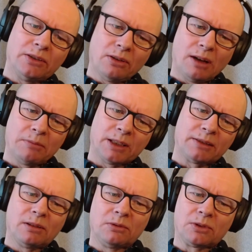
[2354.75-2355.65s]
You know, I'm an
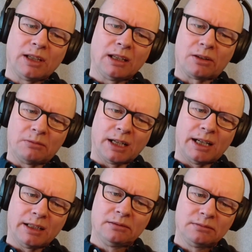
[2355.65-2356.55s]
old telecom
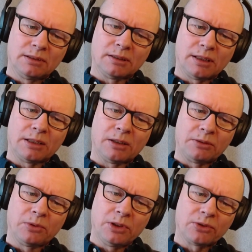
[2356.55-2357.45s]
guy,
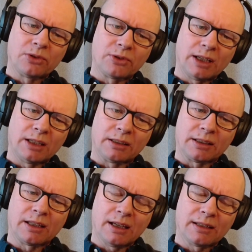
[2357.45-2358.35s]
and we used to say that
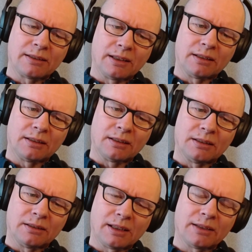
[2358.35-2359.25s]
the casting
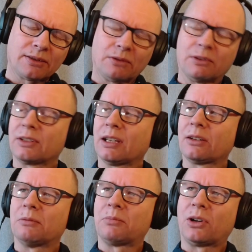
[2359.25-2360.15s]
of a
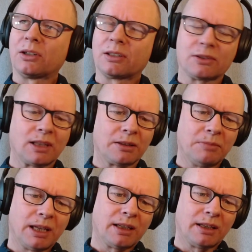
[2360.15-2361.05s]
telecom part is like
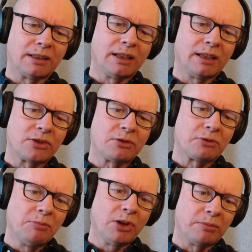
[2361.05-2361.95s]
making a Danish
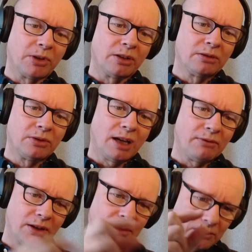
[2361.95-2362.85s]
smørrebrød. You
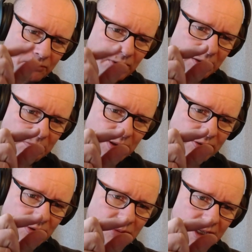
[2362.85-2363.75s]
have a thin
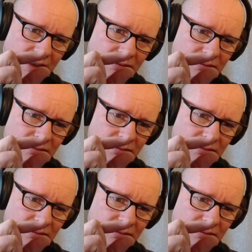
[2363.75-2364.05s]
piece of bread.